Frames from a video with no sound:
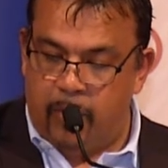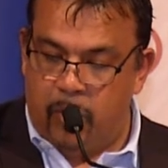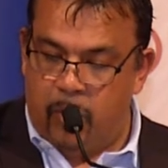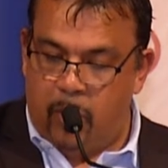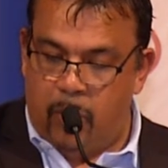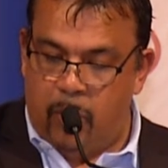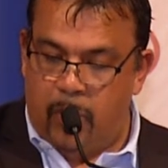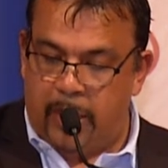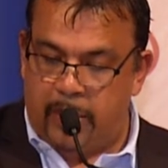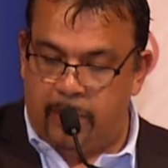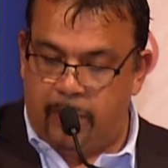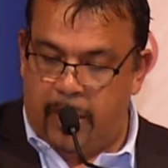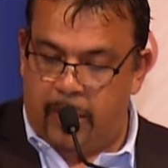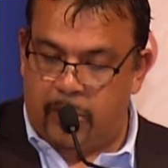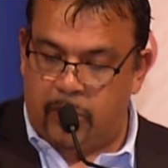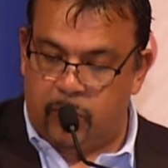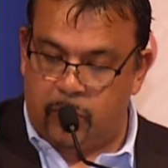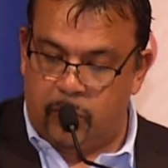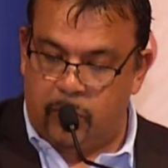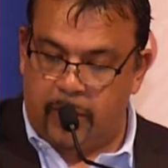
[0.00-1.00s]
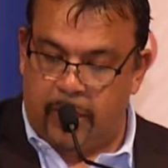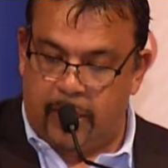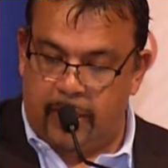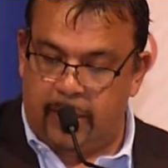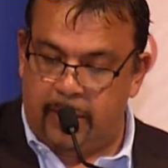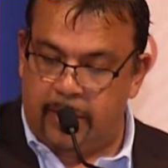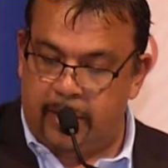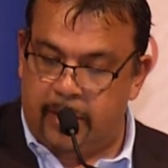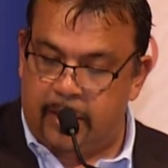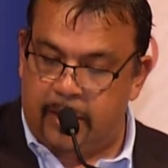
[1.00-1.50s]
Always make sure that
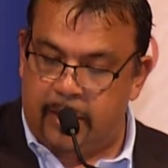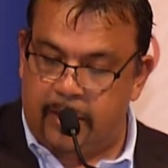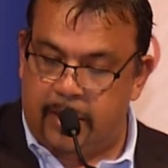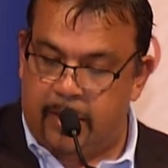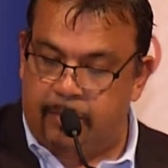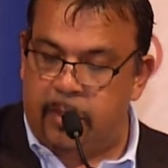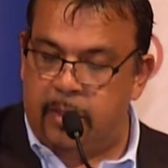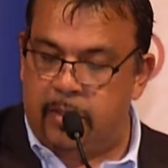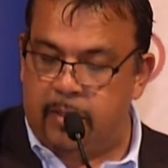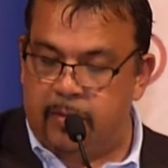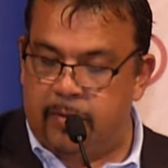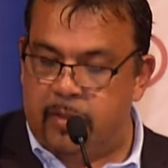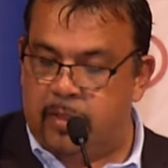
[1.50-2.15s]
it is an acceptance of